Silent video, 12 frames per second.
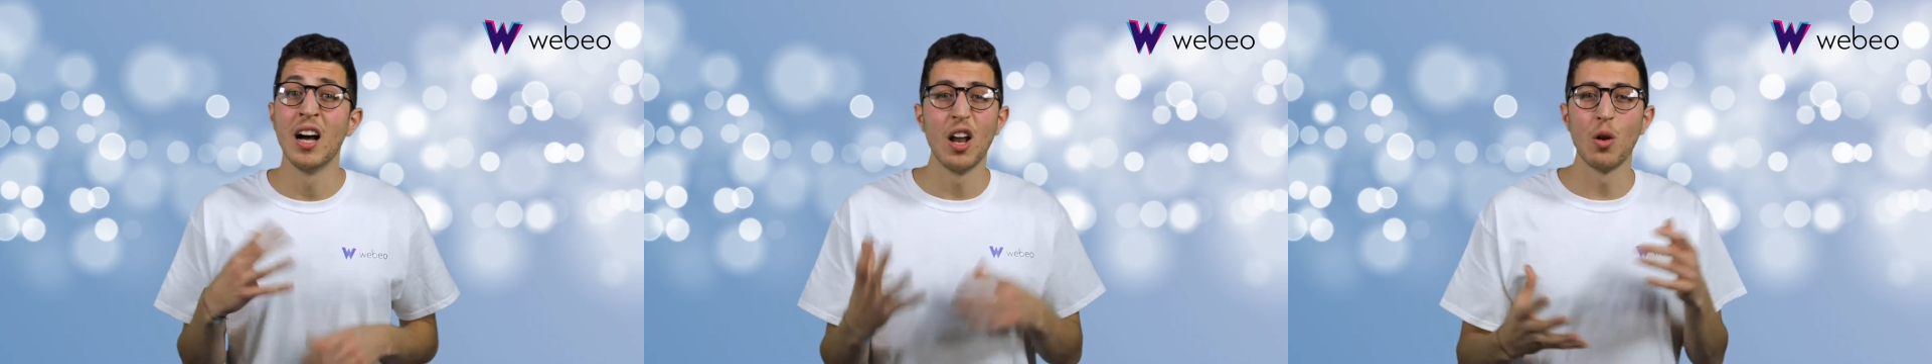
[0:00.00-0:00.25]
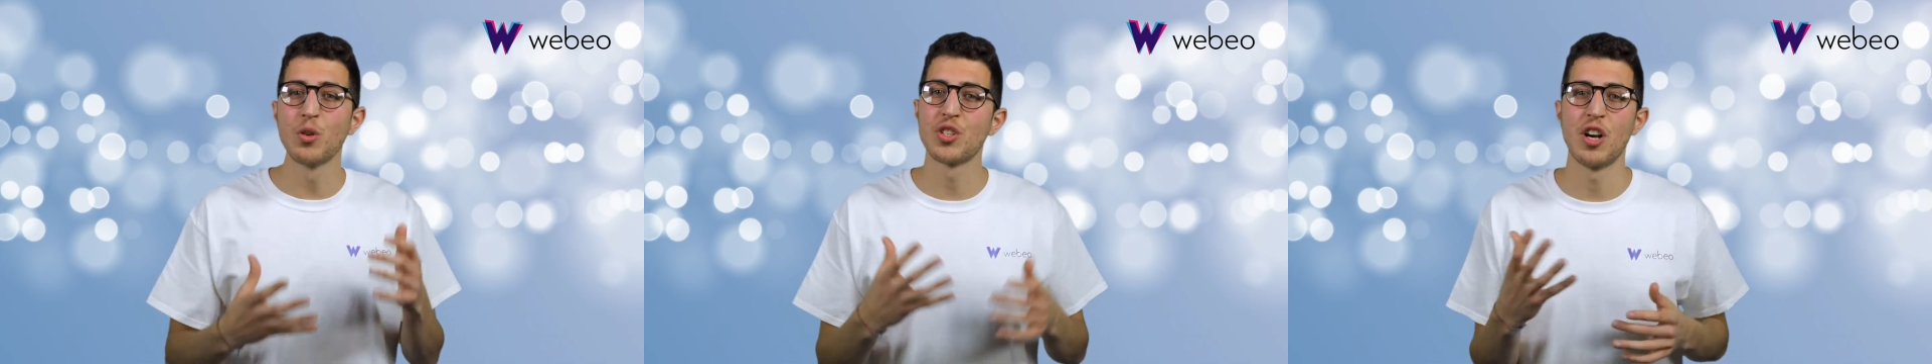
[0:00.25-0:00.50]

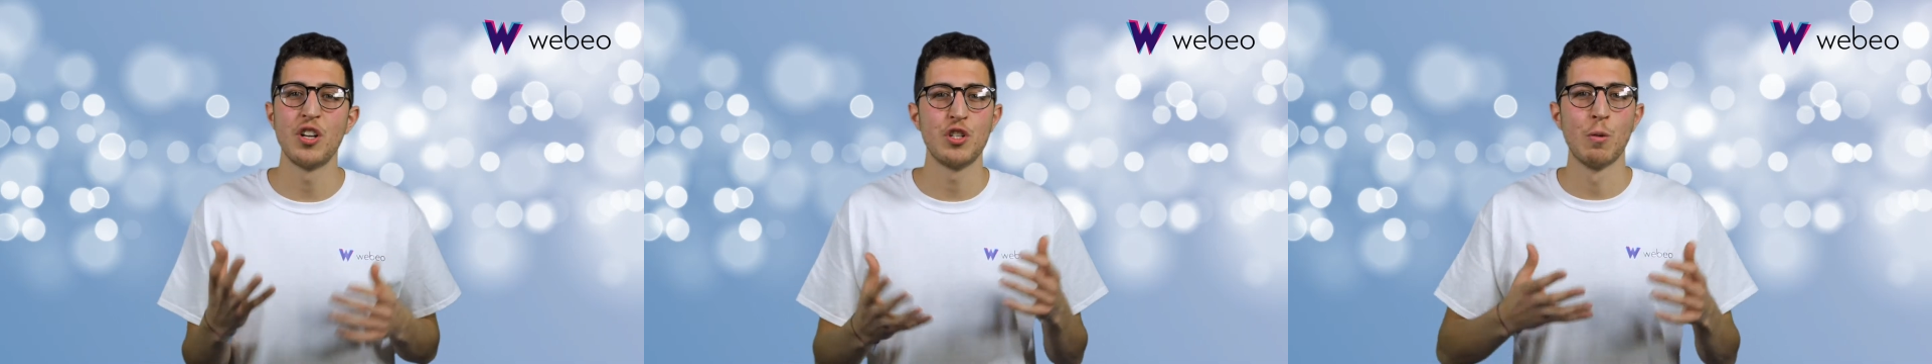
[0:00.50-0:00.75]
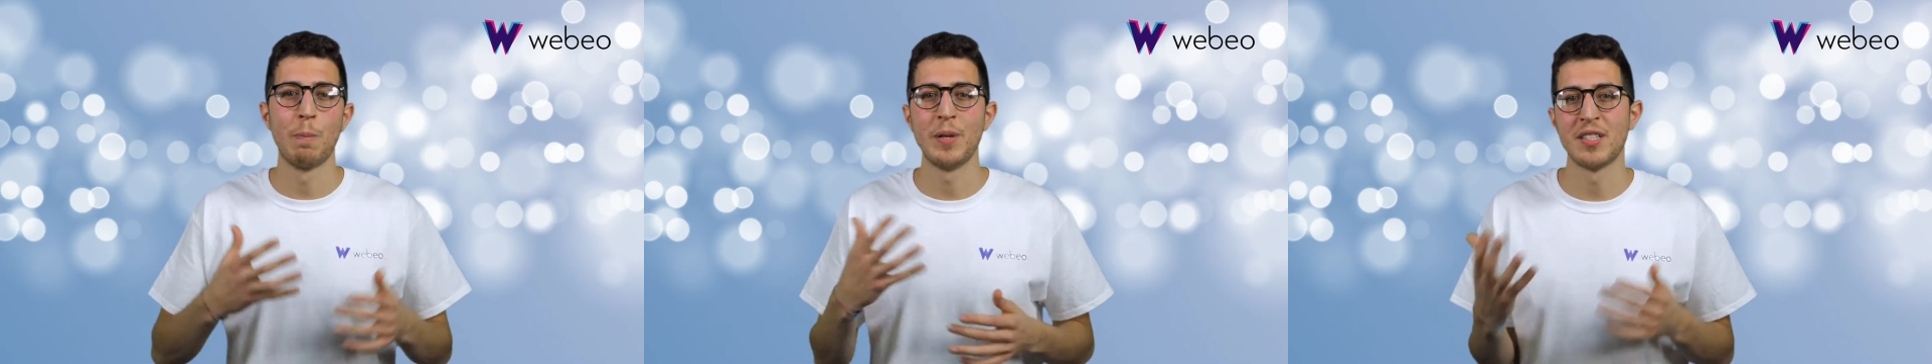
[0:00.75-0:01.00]
alongside
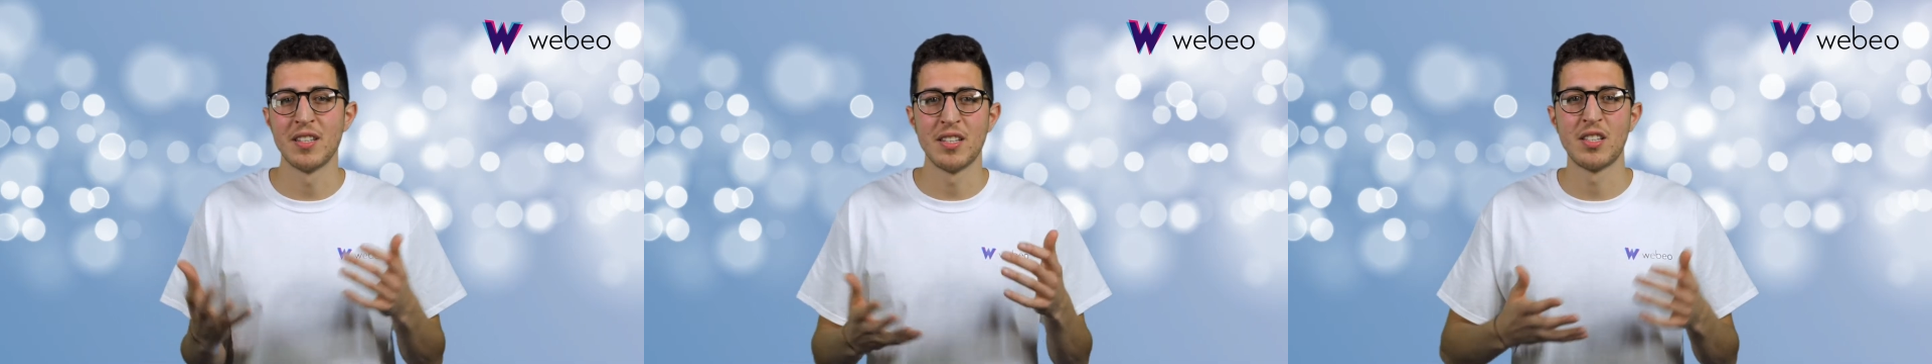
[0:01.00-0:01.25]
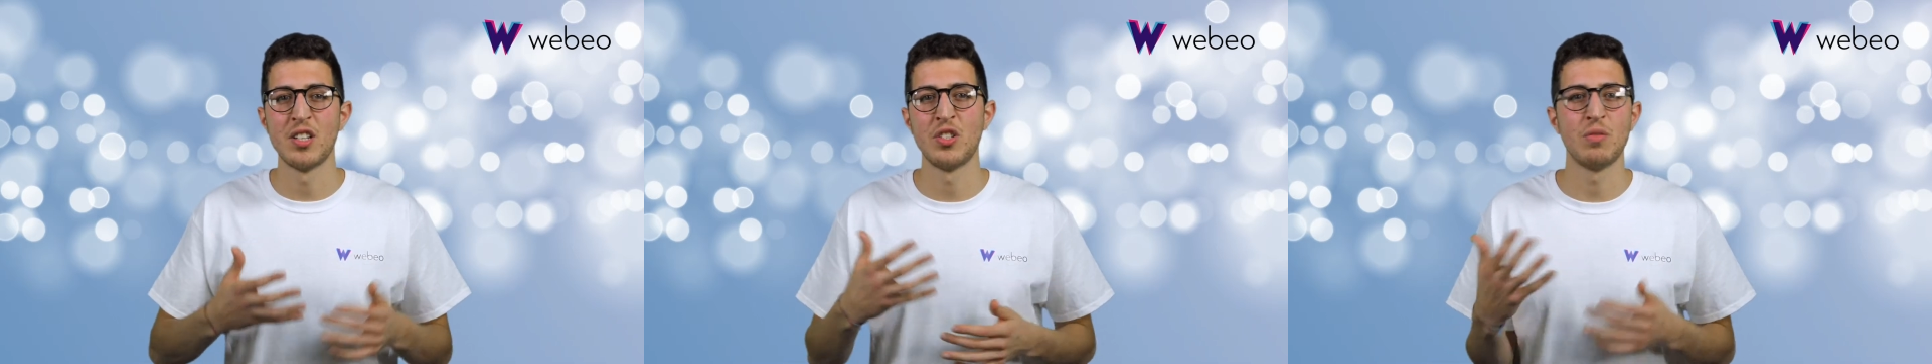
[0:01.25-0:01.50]
your
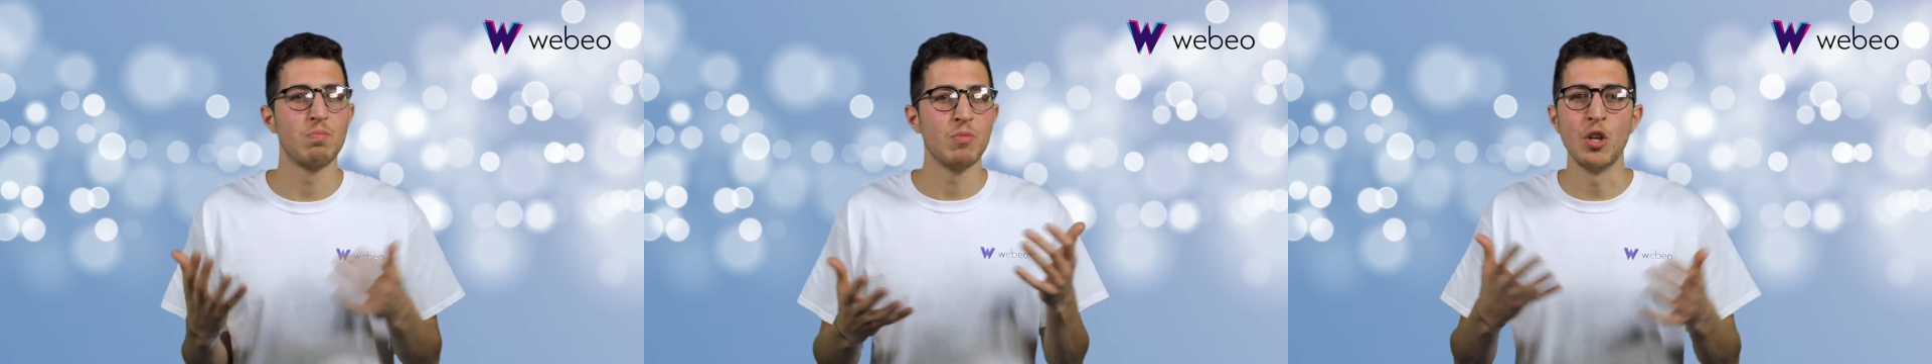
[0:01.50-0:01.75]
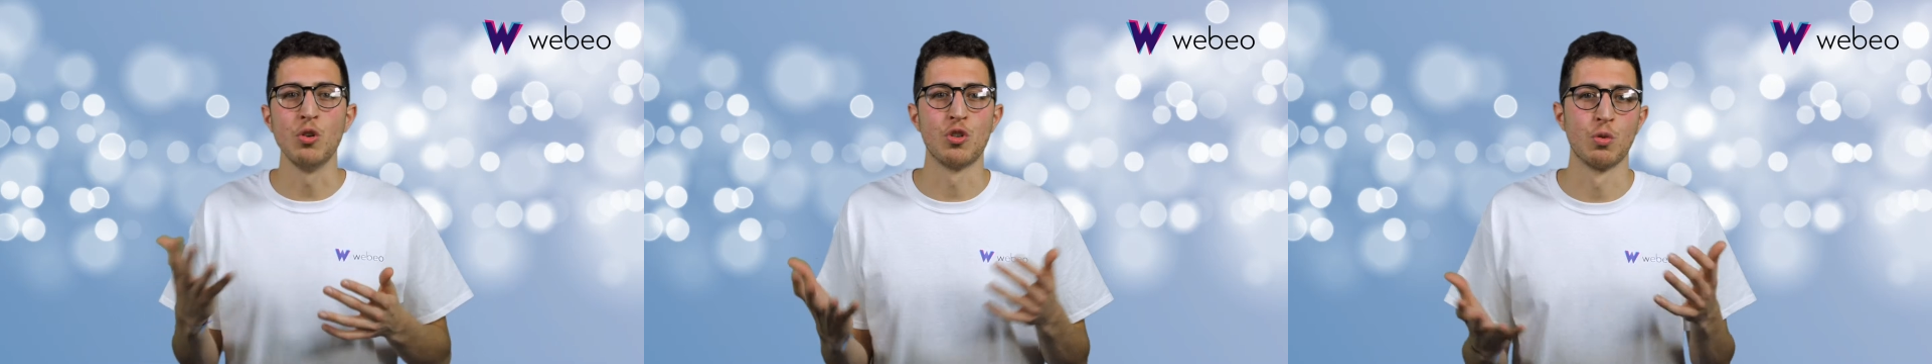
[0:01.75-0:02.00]
business as
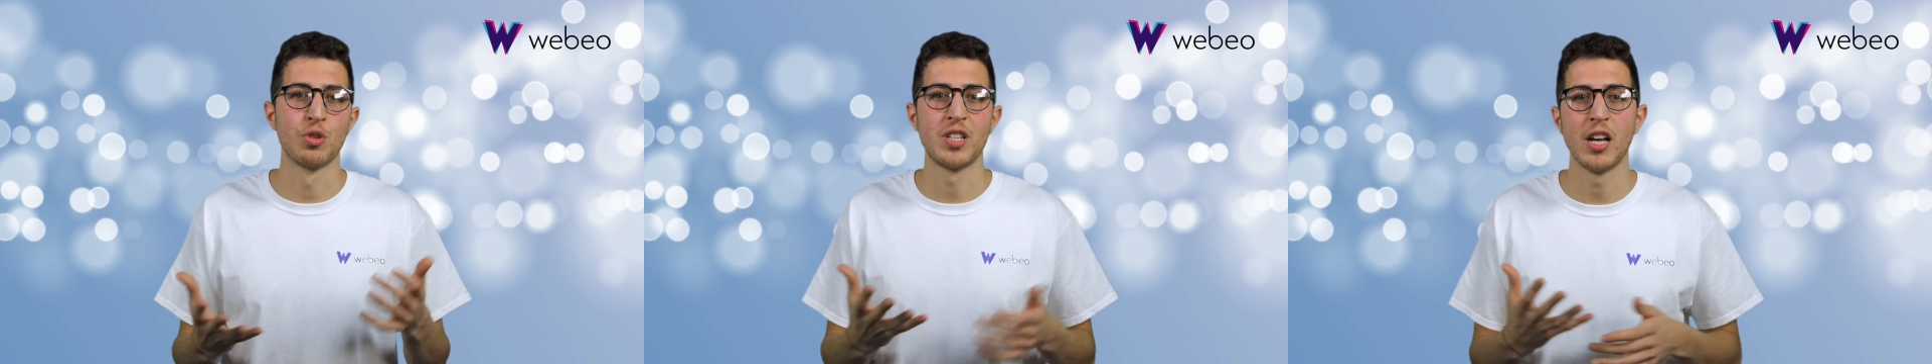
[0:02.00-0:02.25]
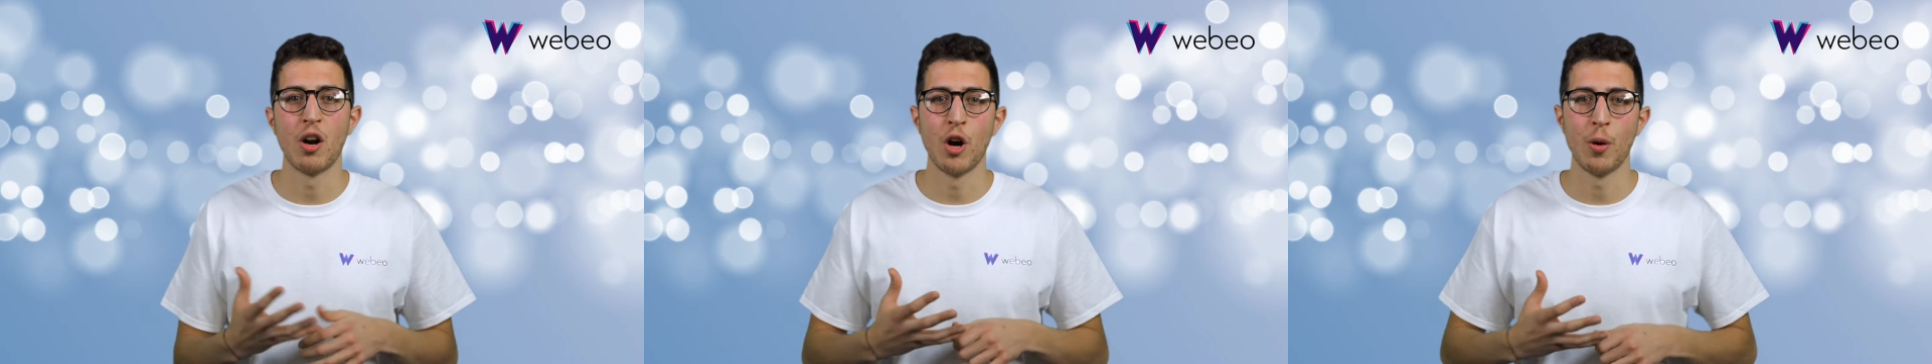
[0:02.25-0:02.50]
usual
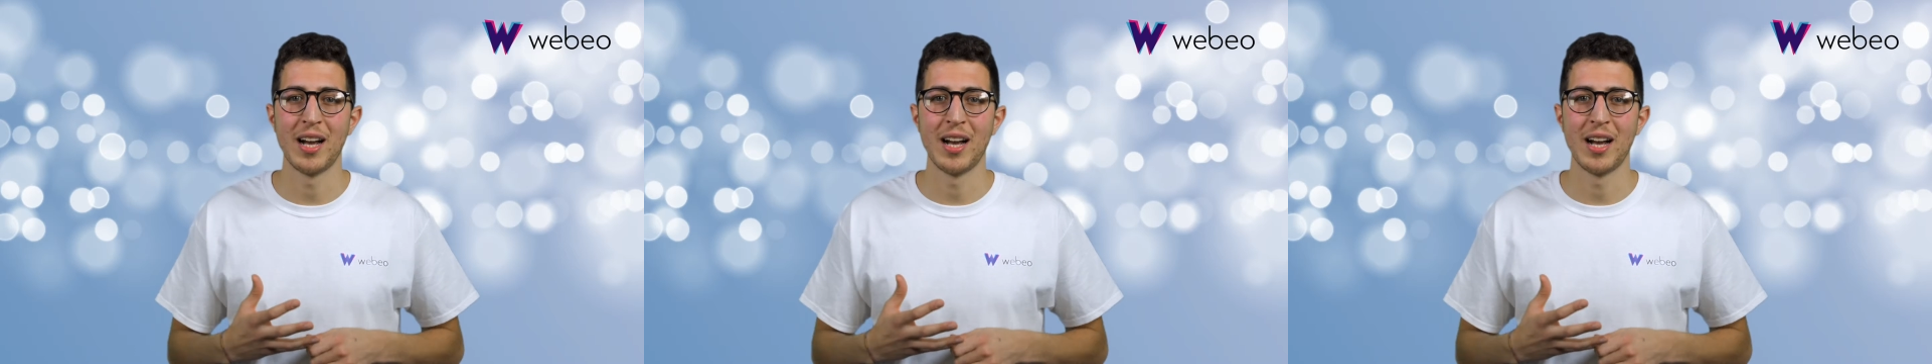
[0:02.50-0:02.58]
CRO